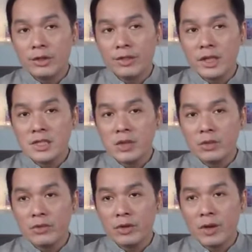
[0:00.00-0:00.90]
things that we
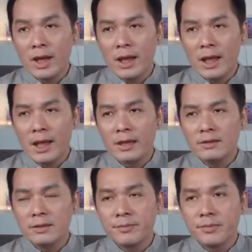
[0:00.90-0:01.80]
regret?
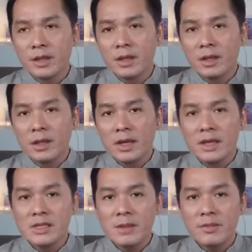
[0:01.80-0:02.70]
And
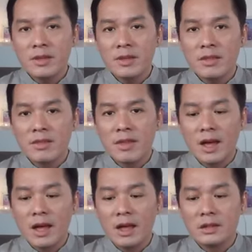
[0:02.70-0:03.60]
it is something
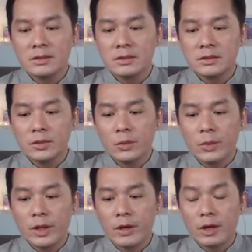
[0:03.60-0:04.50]
that
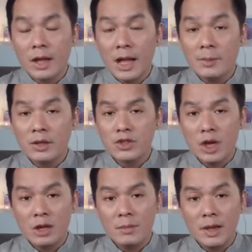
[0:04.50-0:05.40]
we are not happy to
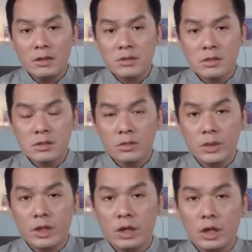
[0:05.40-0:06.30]
talk about.
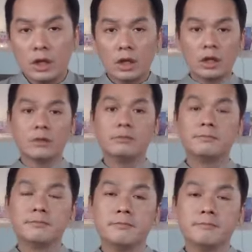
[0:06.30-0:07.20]
We
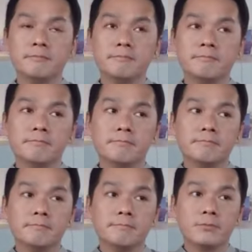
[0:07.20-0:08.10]

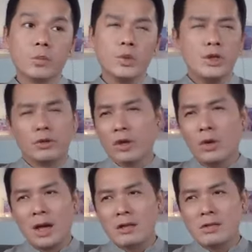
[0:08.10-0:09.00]
don't
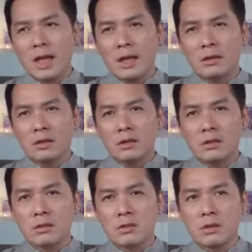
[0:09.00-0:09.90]
know how to handle it.
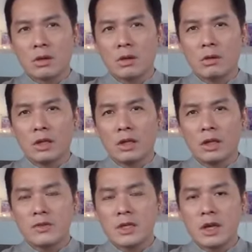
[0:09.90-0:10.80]
So a lot
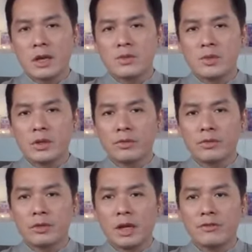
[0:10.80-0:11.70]
of times we go
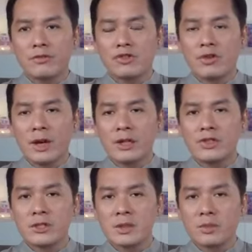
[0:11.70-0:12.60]
through life trying
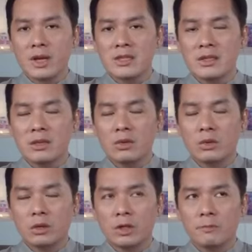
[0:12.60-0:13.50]
to suppress it
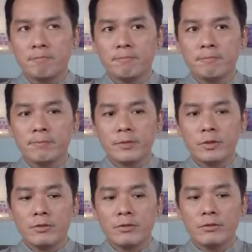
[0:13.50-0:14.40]
or
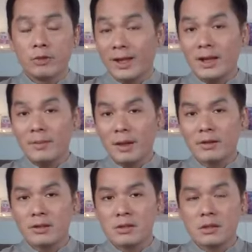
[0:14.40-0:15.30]
forget about it.